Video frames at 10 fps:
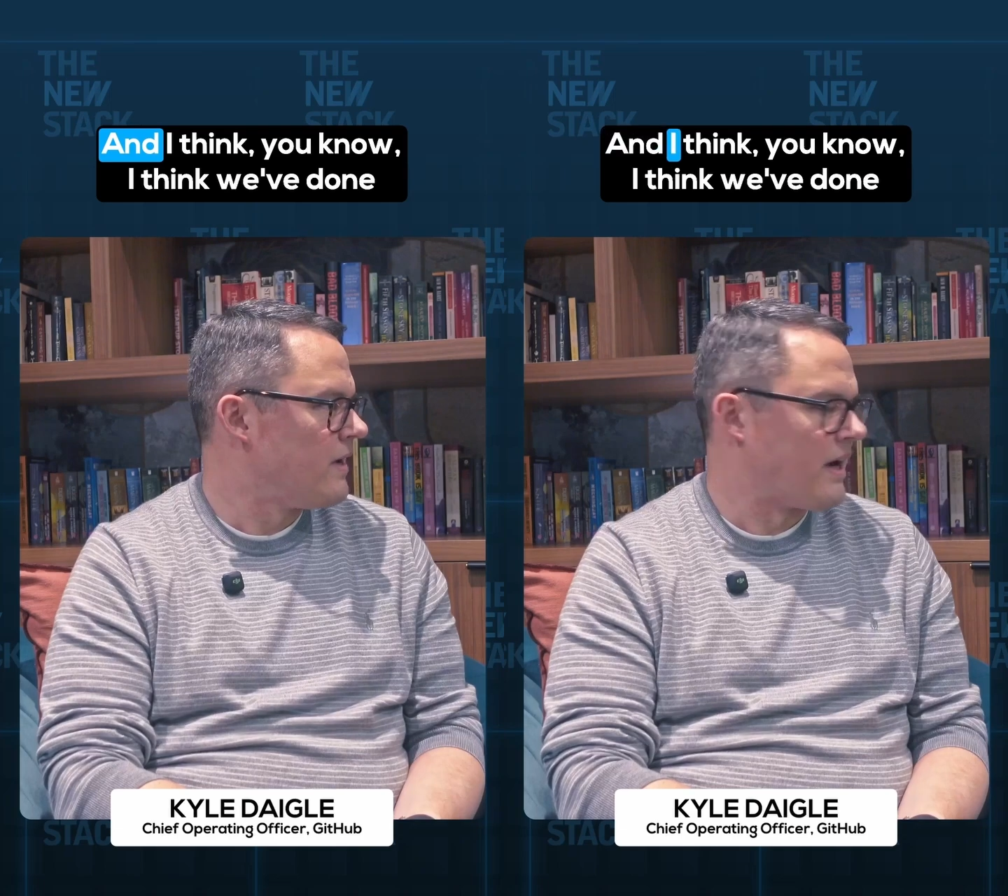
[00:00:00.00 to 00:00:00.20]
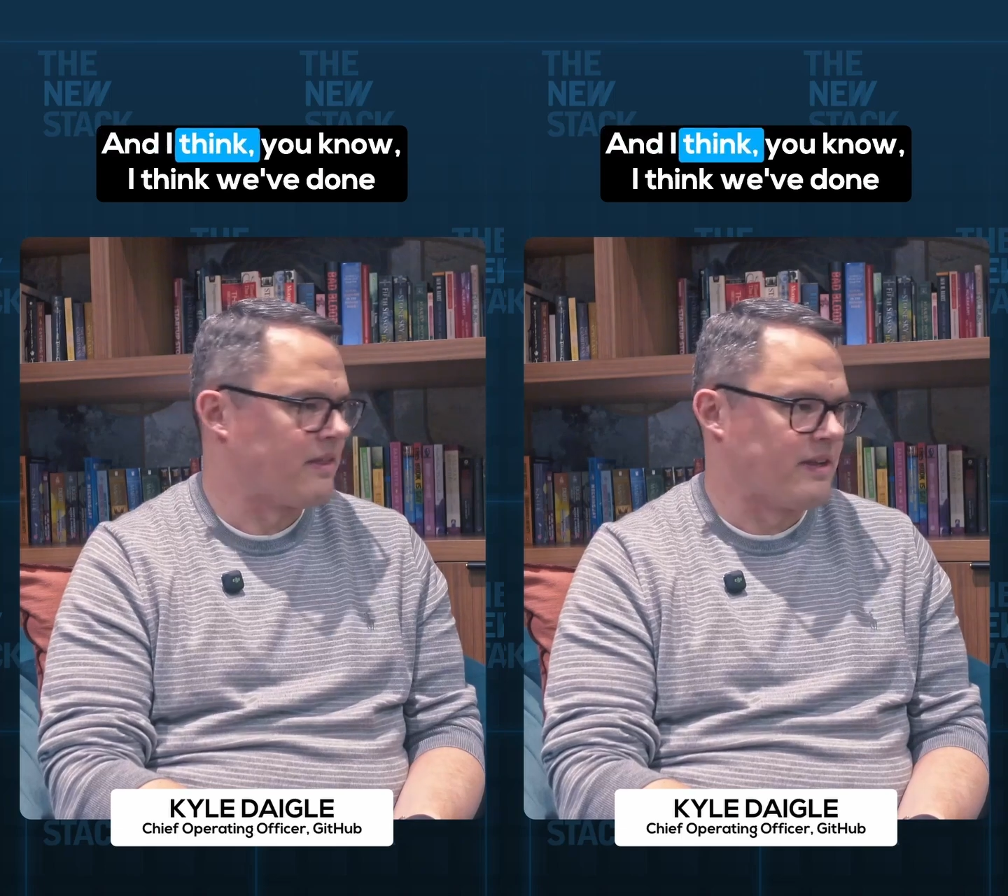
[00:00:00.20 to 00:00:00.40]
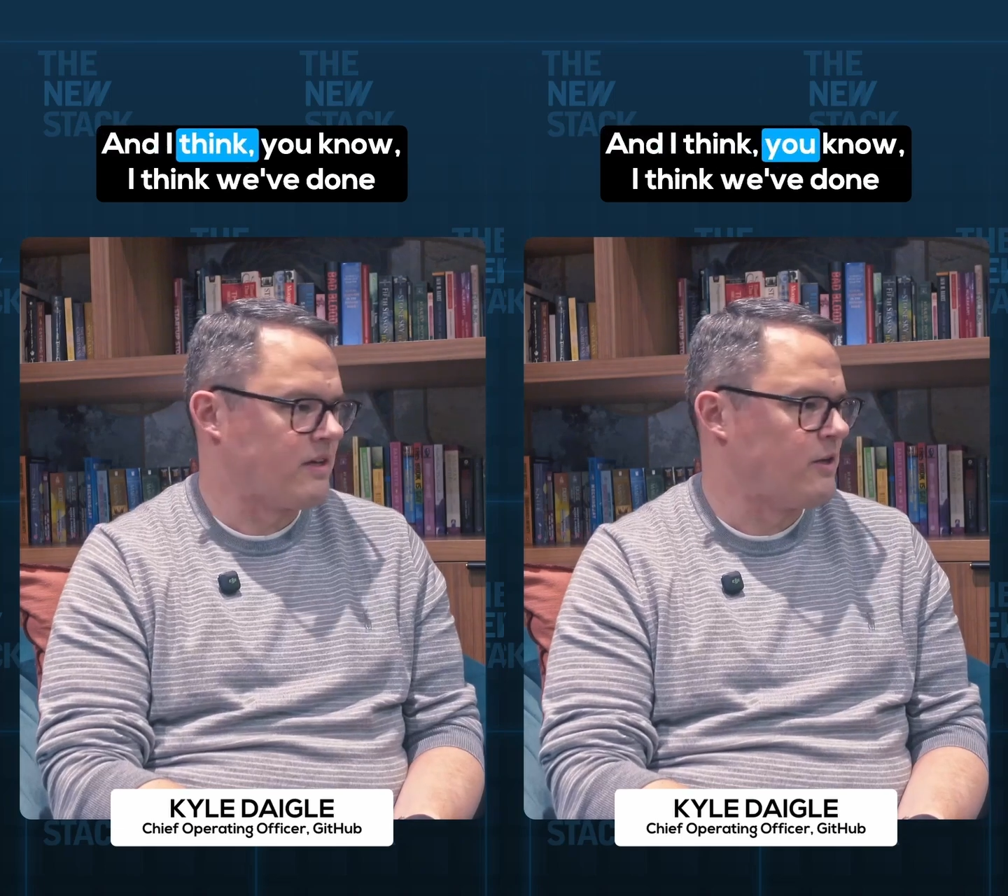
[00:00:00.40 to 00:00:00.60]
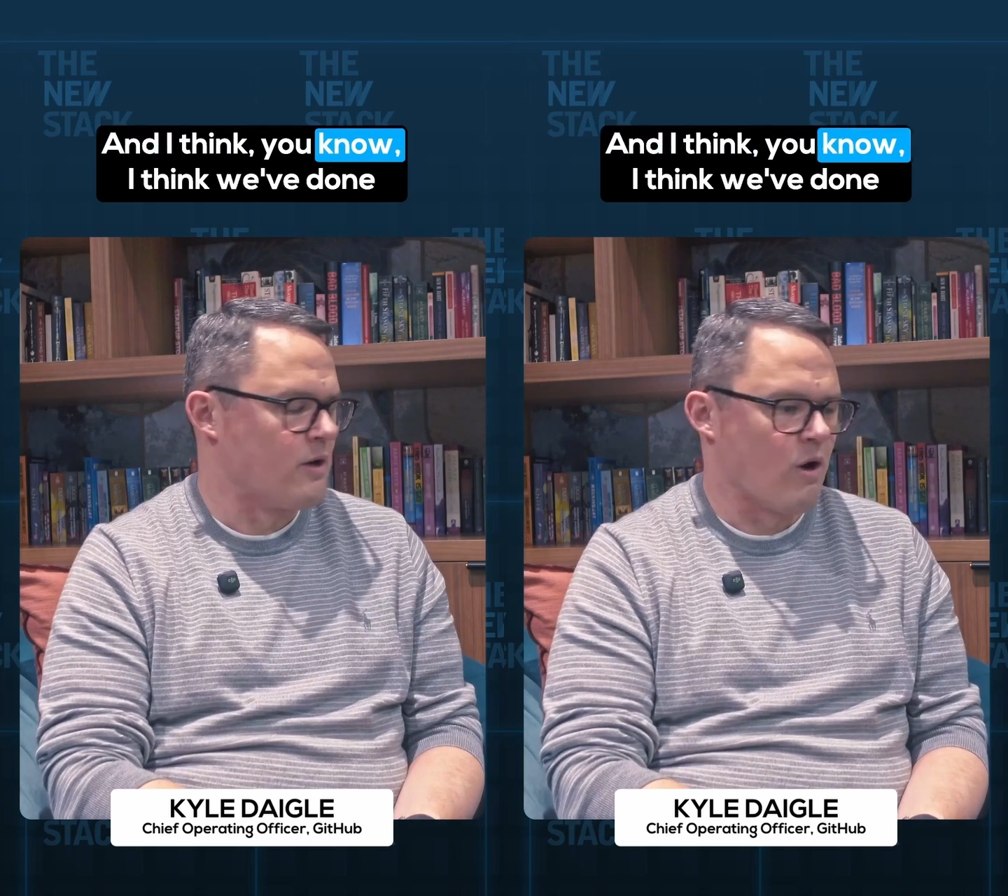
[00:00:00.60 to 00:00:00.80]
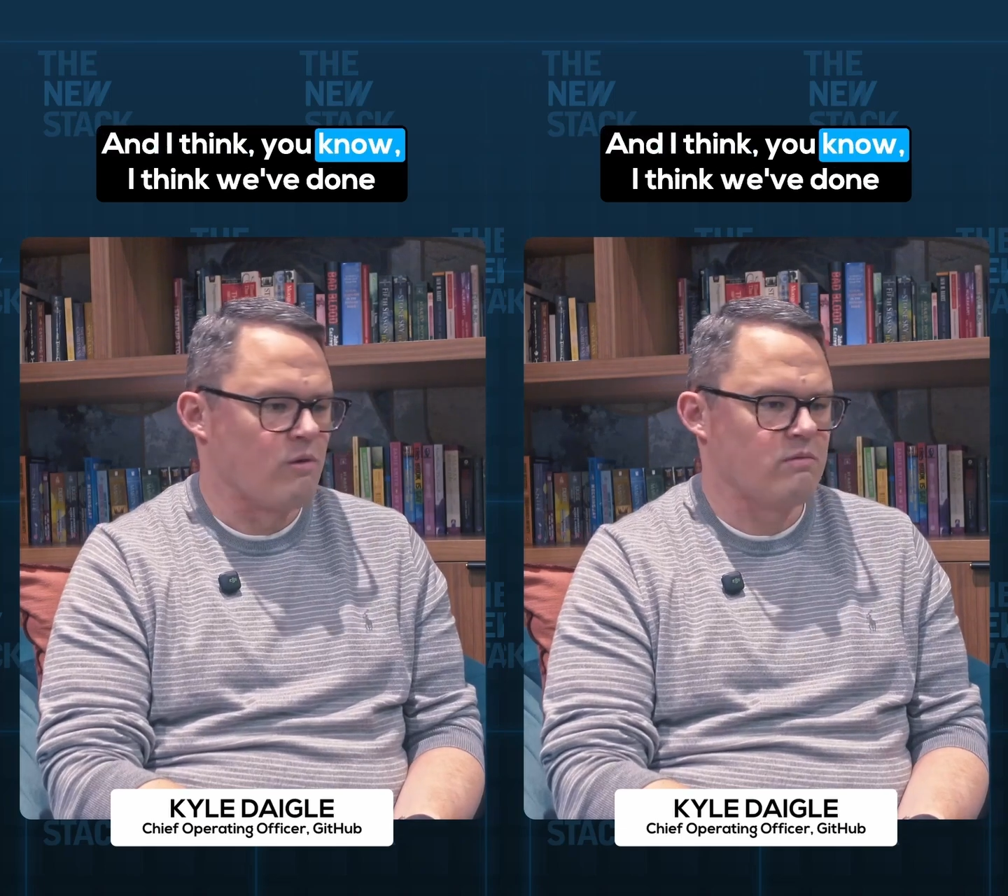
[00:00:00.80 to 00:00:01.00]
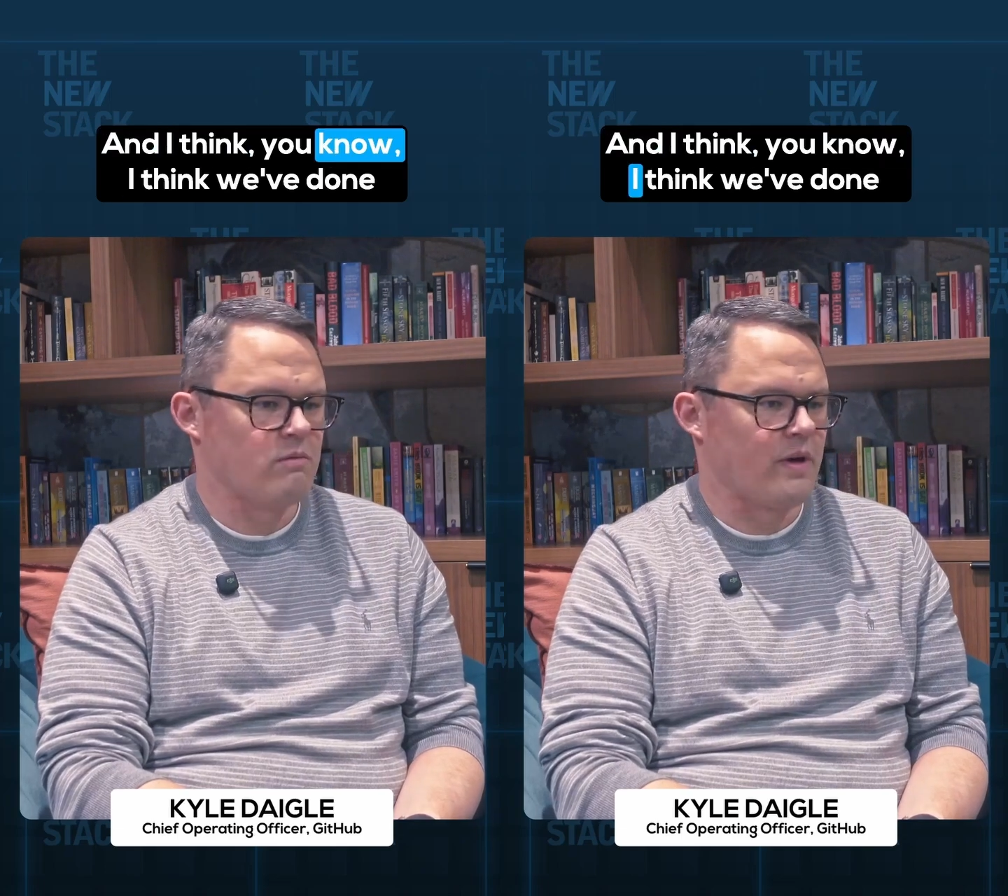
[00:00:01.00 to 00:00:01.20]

And I think you know,